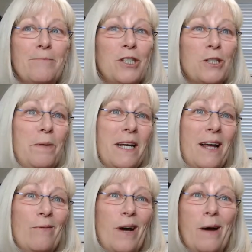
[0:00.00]
just
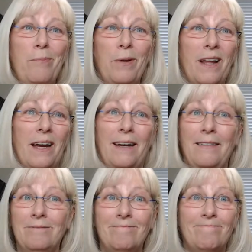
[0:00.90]
being able, I
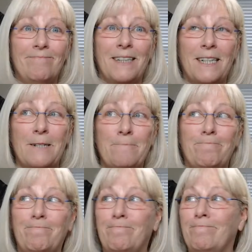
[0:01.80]
play.
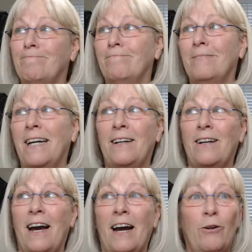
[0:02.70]

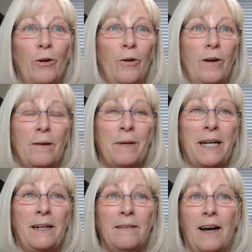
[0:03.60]
And
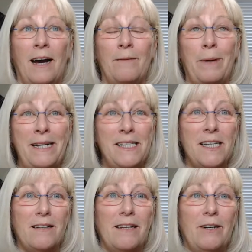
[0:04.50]
I
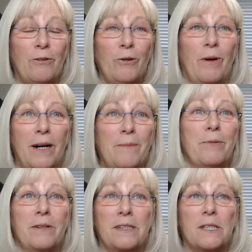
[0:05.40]
basically grew
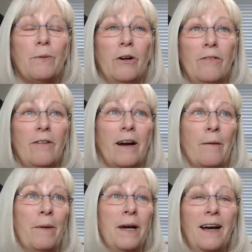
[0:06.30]
up with this
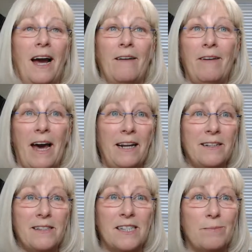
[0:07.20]
program. I've had
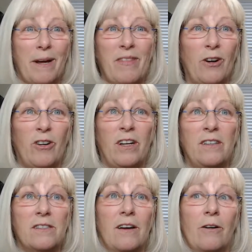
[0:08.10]
it since my
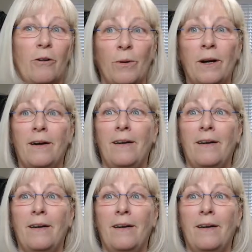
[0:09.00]
30s. So